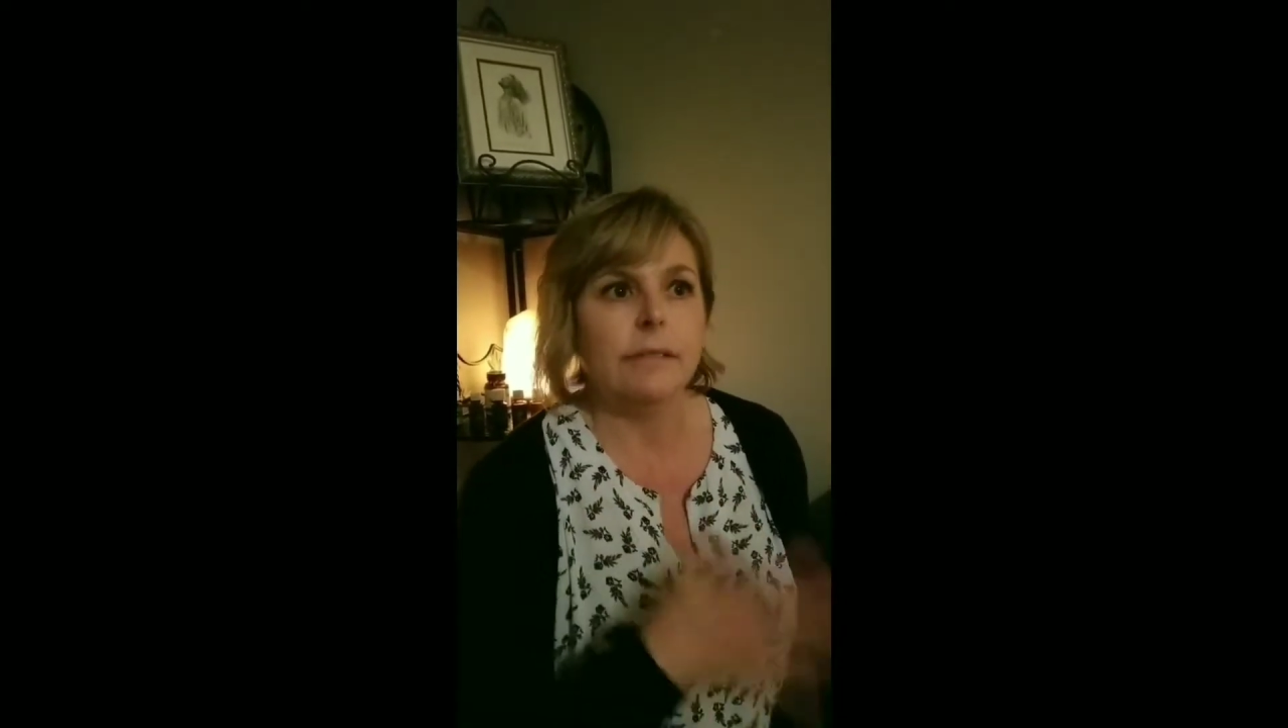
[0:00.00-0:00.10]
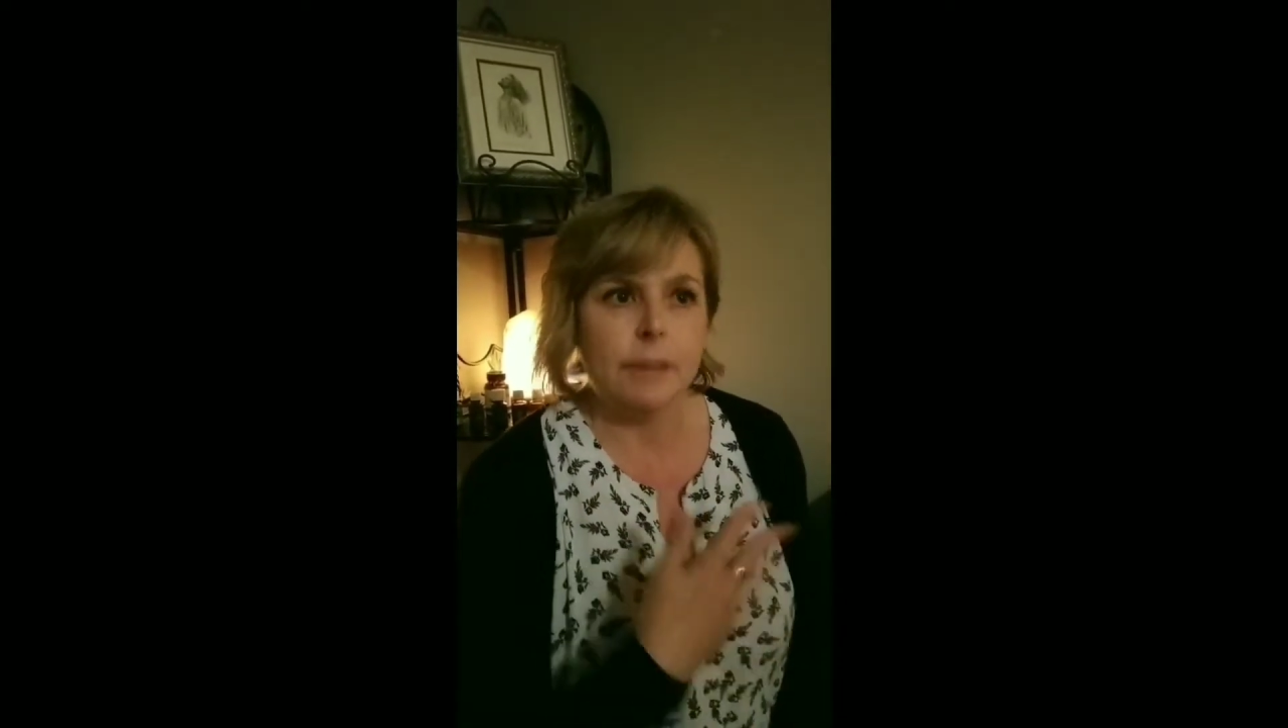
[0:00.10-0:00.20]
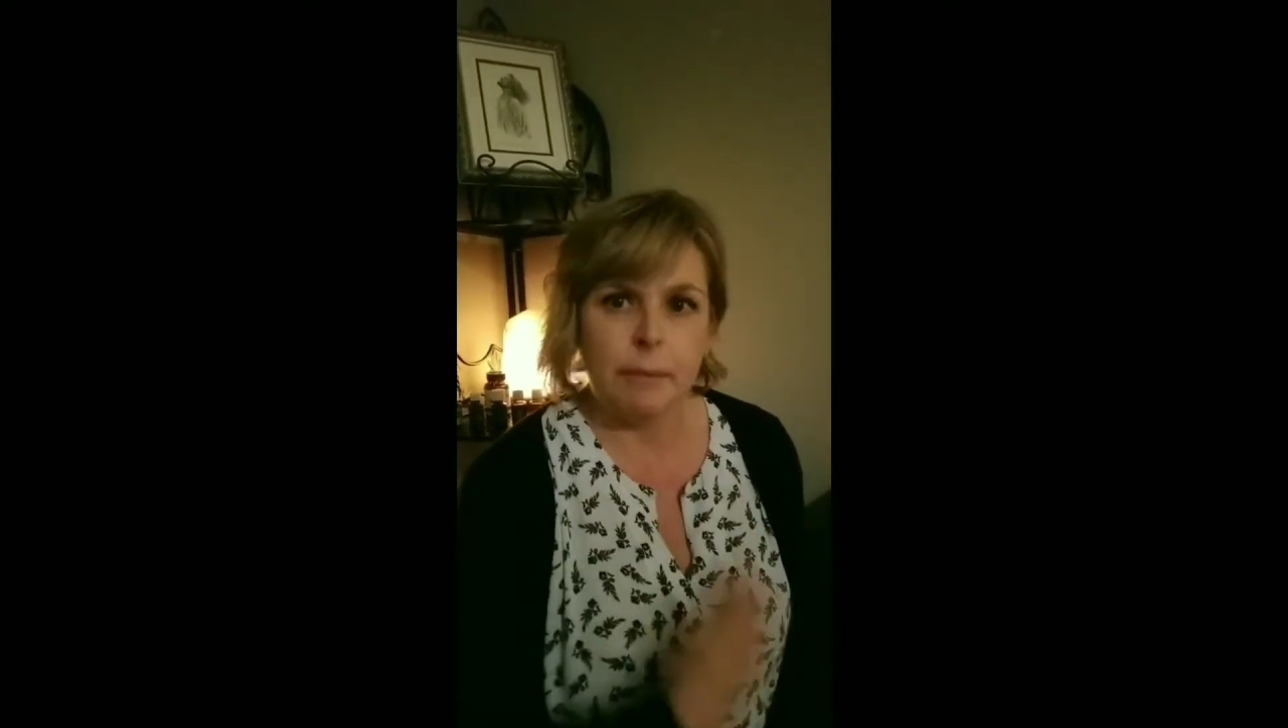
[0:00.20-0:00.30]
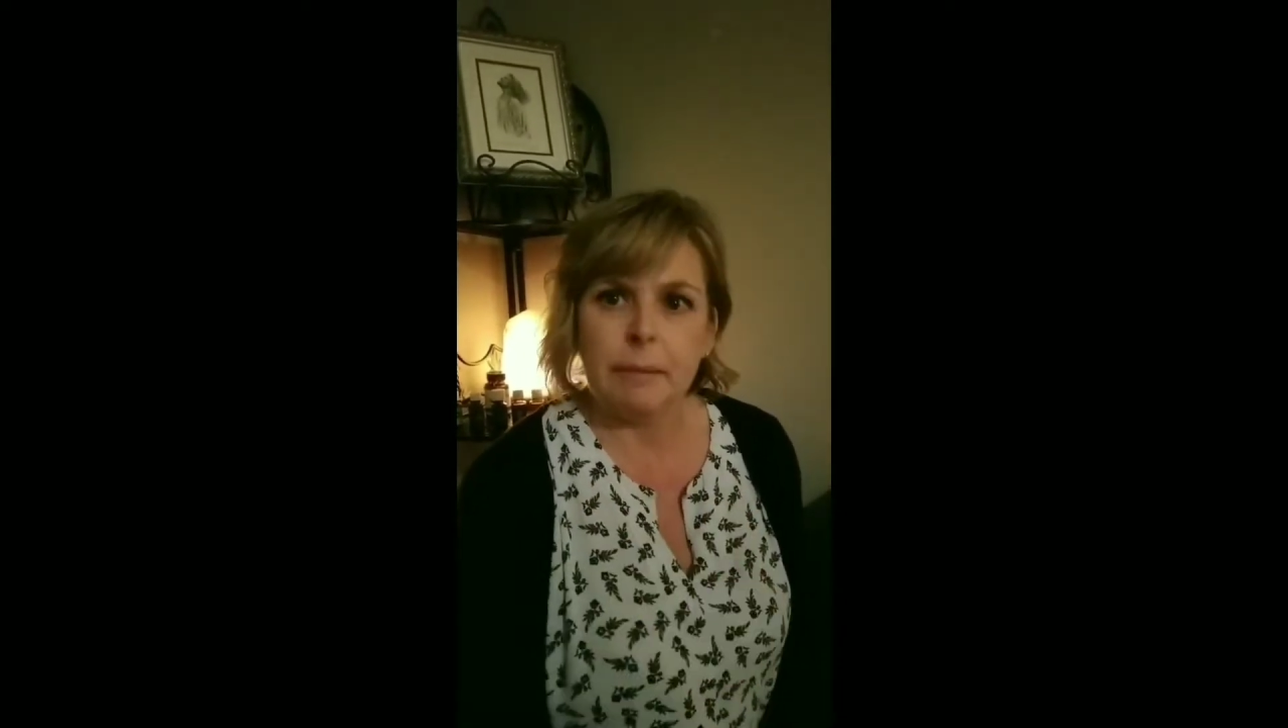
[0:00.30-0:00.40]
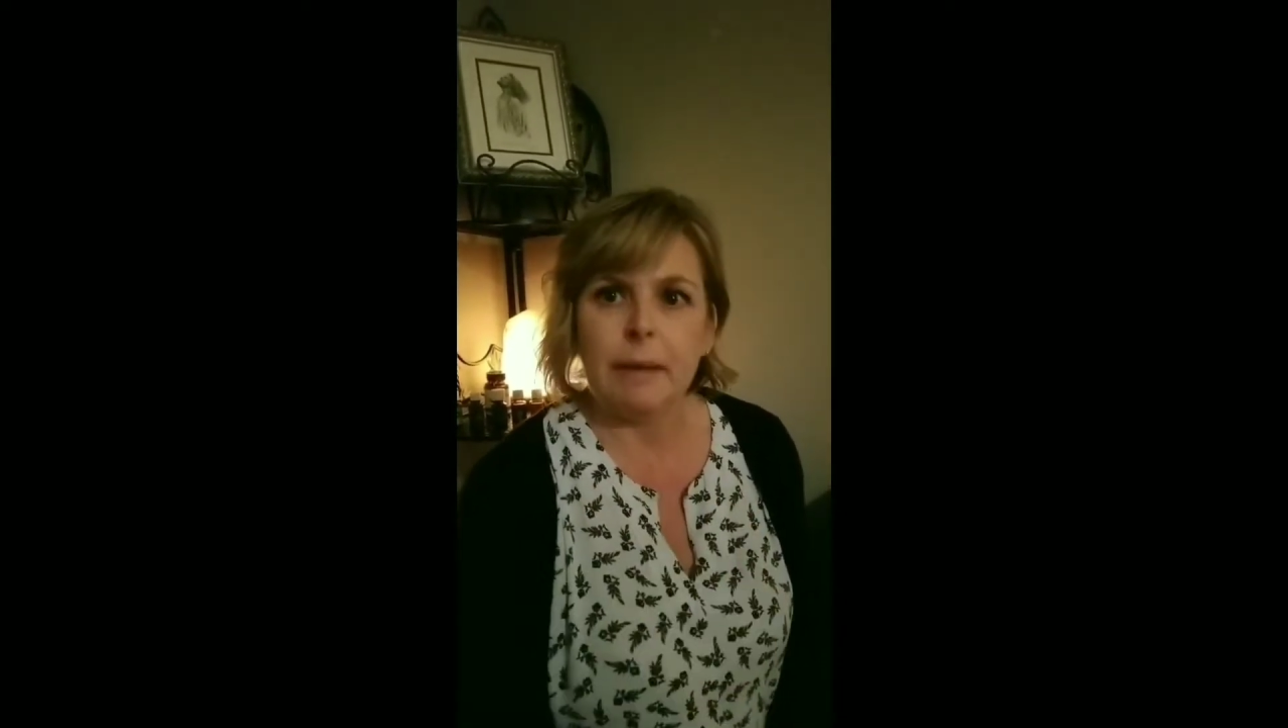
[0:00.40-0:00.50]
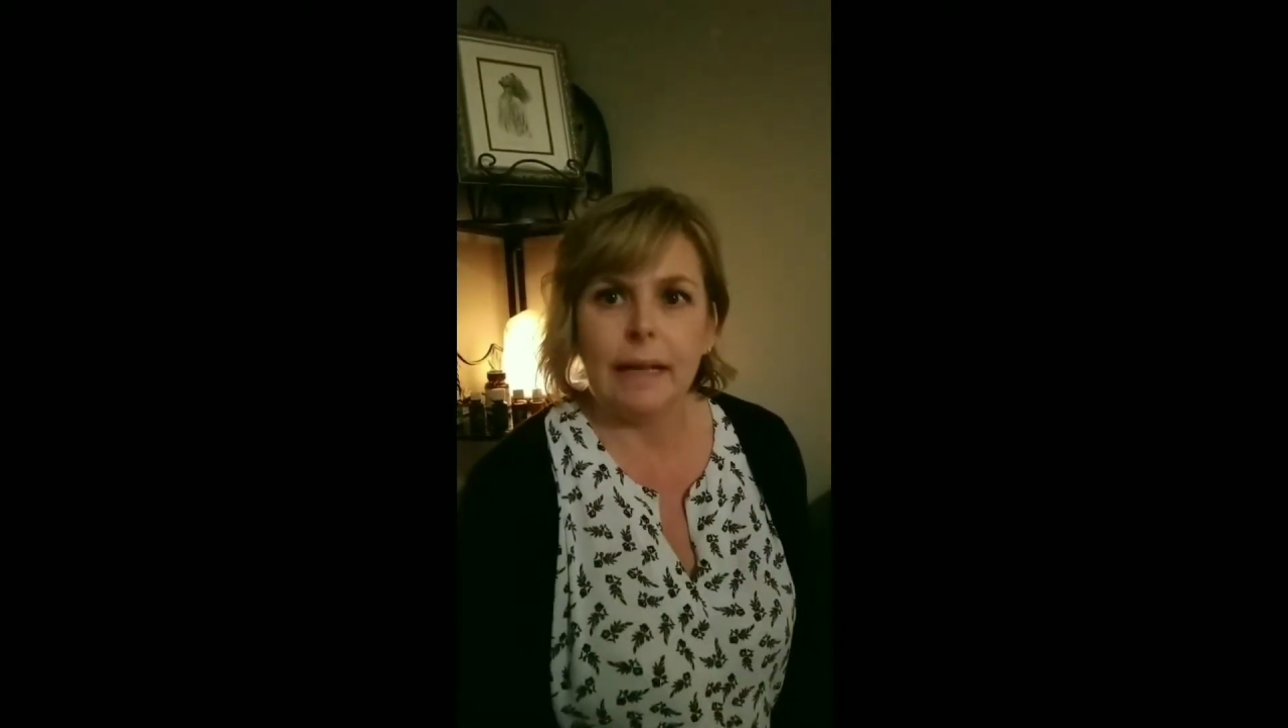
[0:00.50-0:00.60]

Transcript: off some of the